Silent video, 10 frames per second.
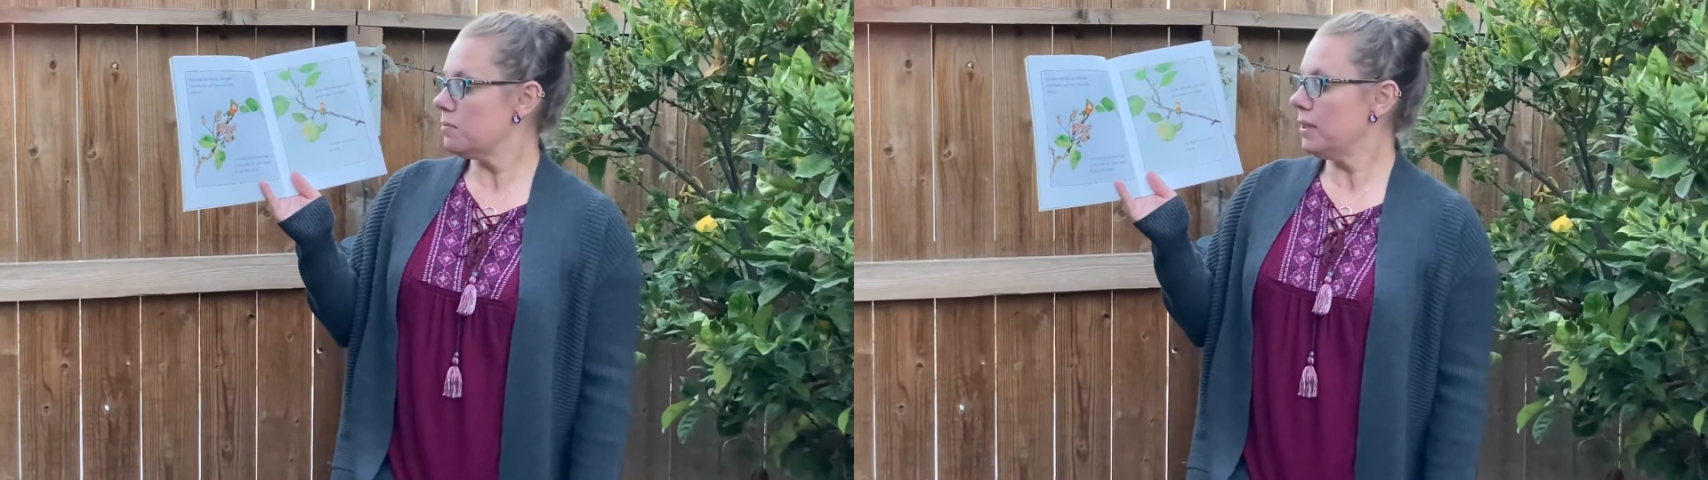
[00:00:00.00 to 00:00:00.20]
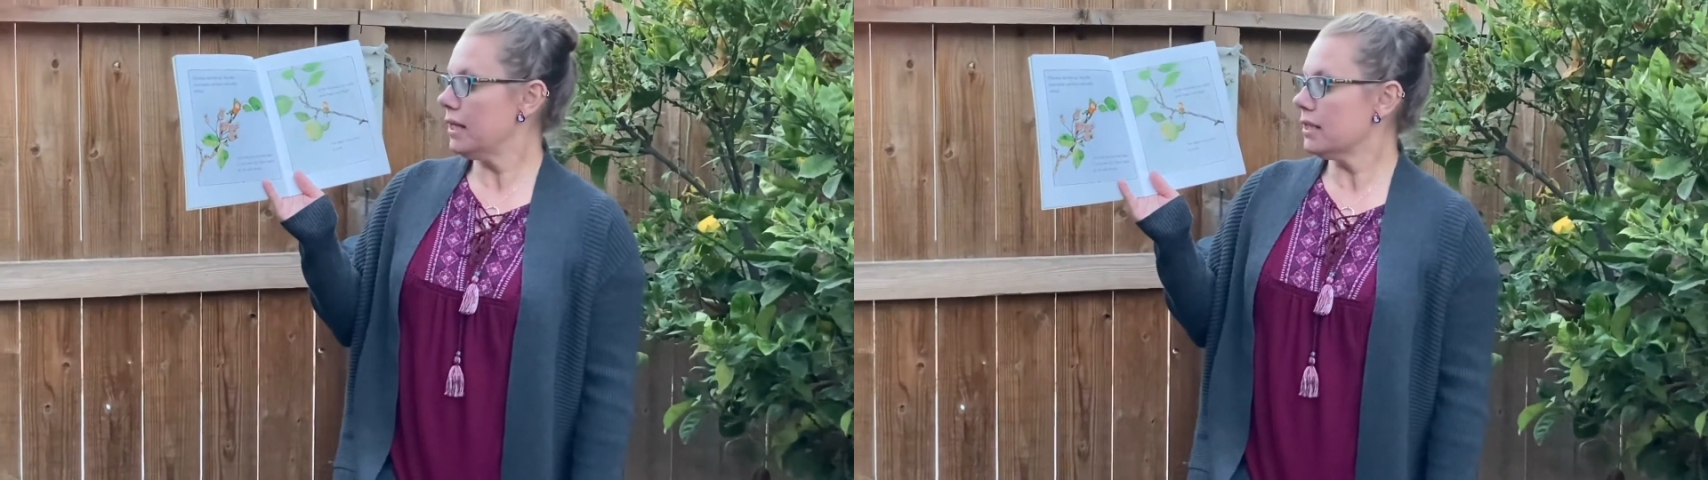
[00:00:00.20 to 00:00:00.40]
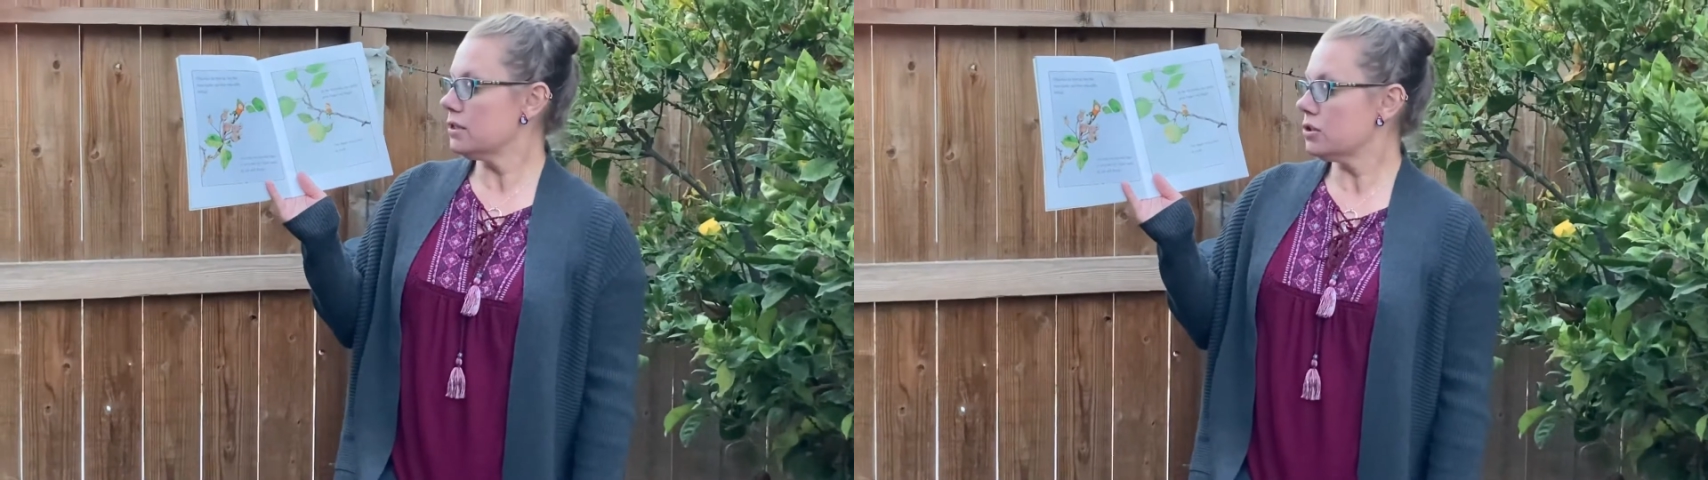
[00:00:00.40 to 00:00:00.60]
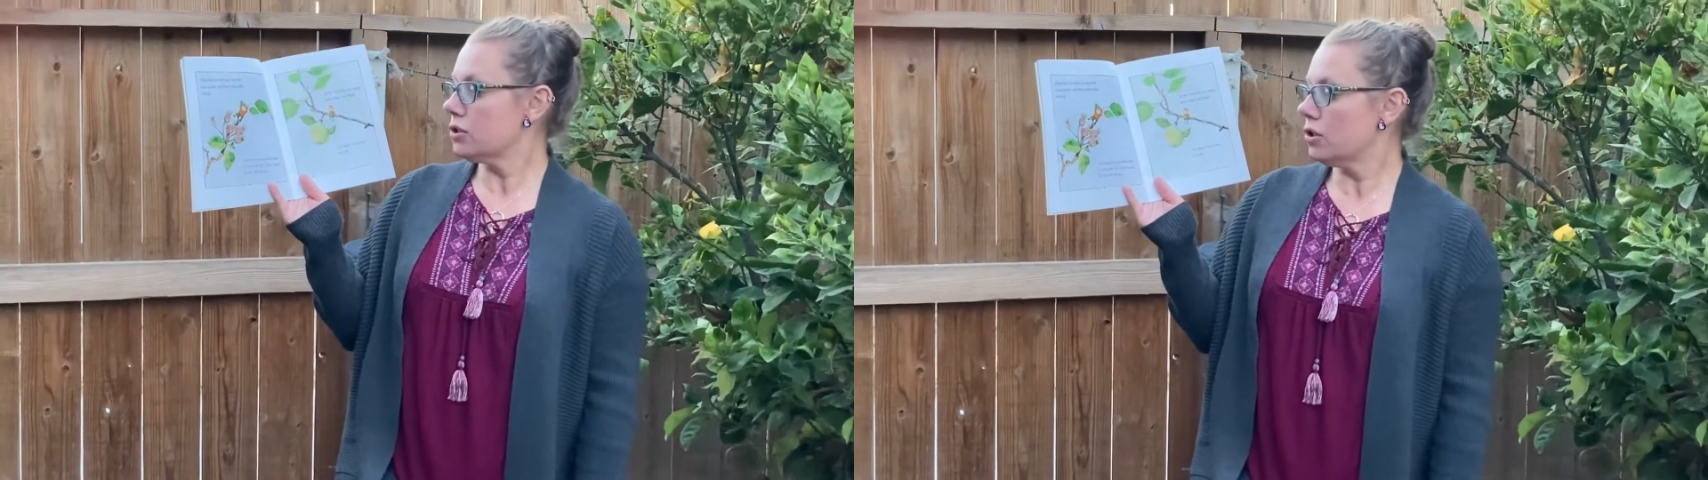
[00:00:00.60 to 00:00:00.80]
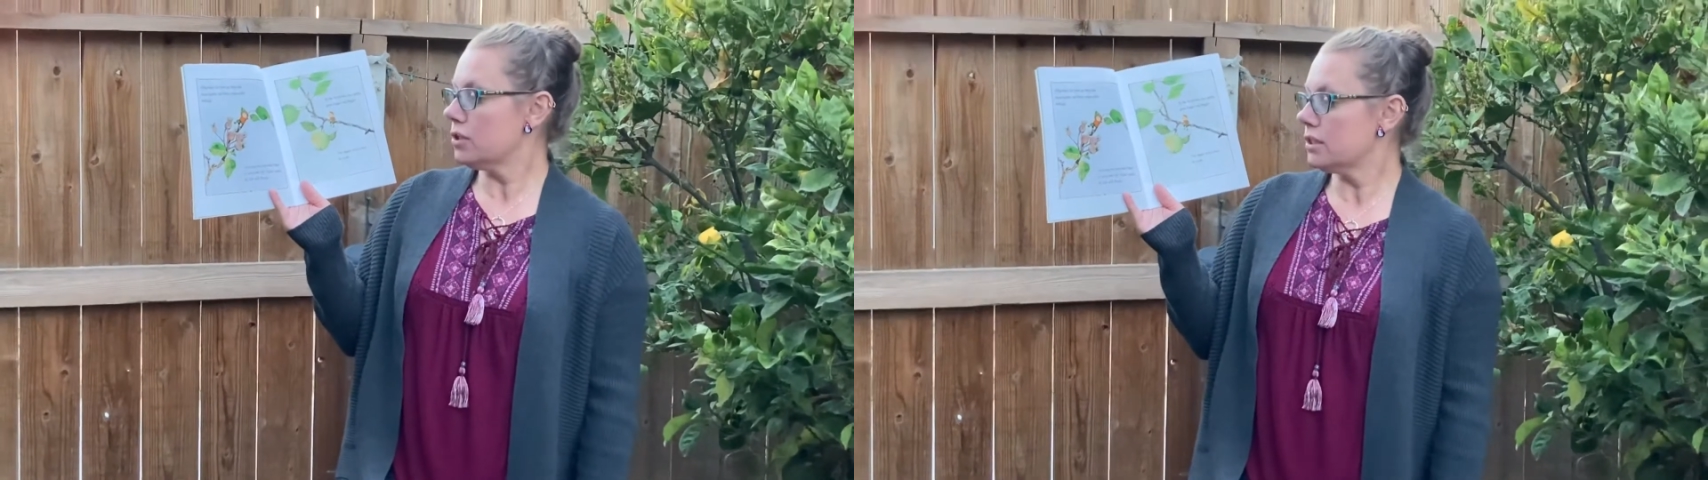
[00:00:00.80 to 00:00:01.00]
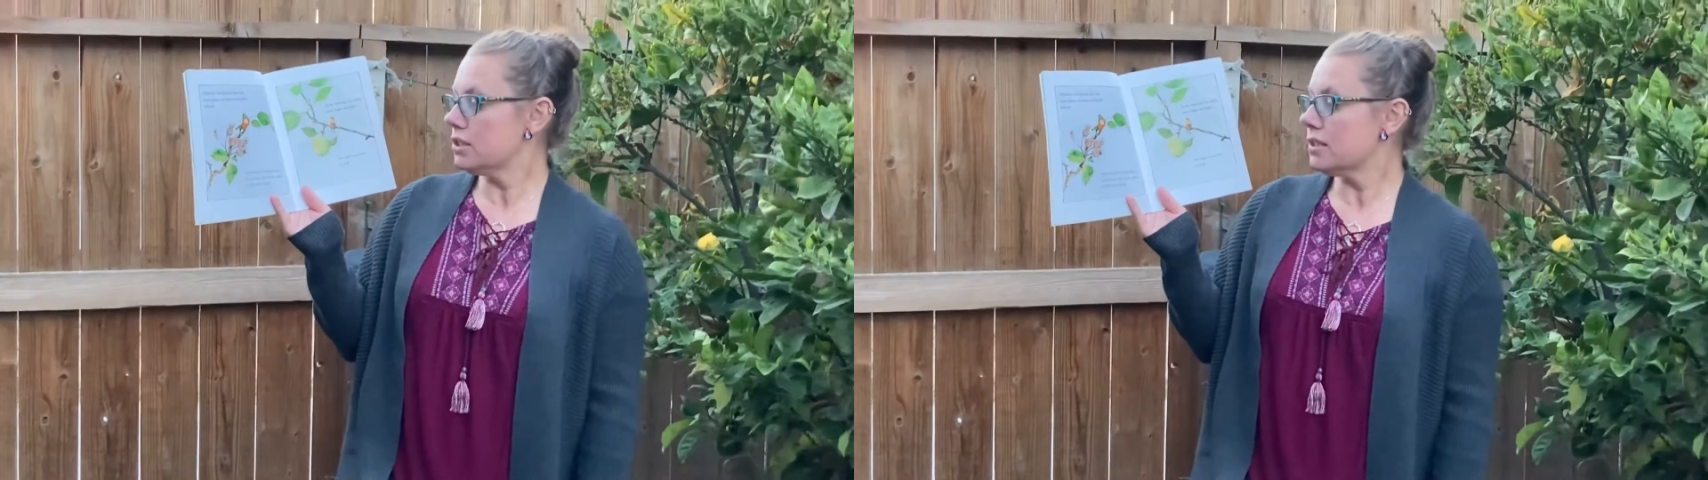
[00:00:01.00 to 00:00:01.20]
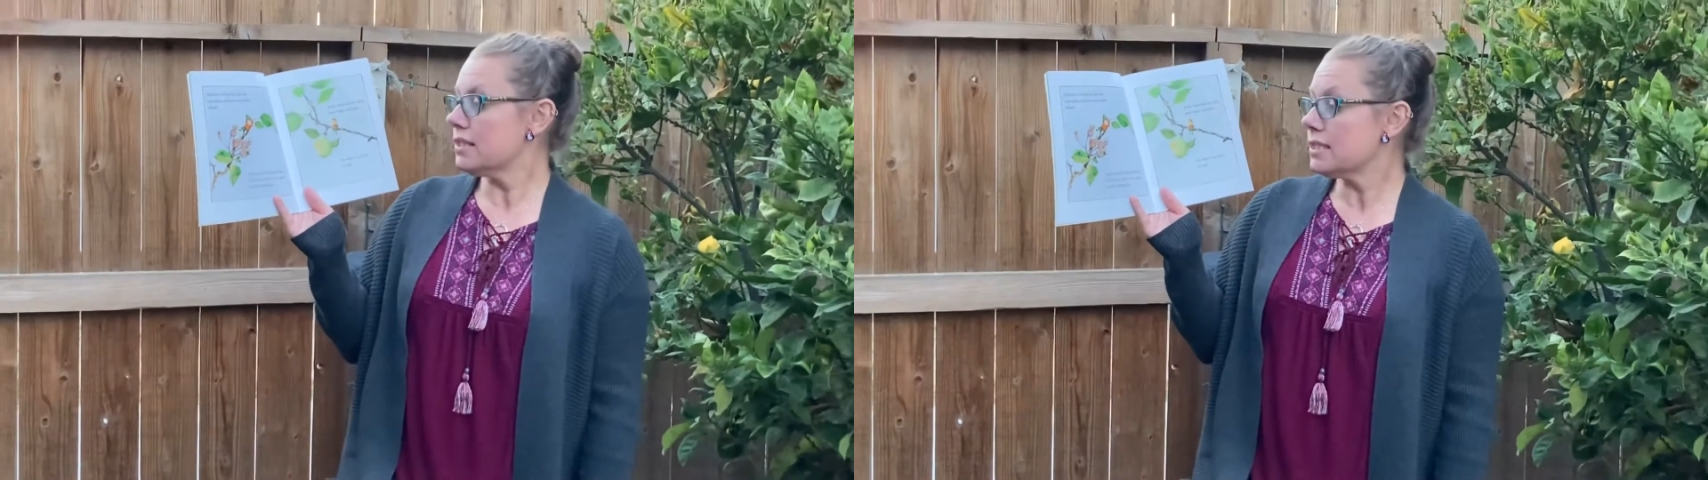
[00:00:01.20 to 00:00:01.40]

begin to turn into the